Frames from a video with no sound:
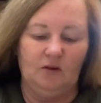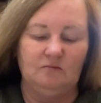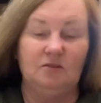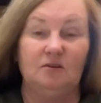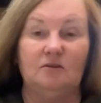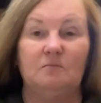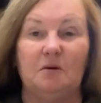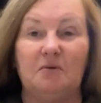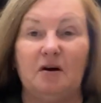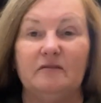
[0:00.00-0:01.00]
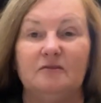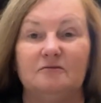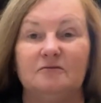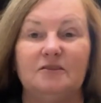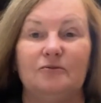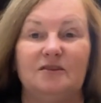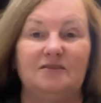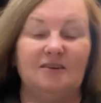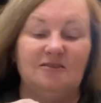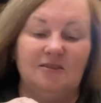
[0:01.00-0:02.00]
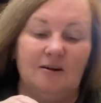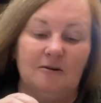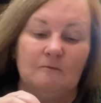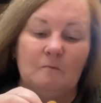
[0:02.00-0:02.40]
Dunk it in my pot liquor and see what it tastes like.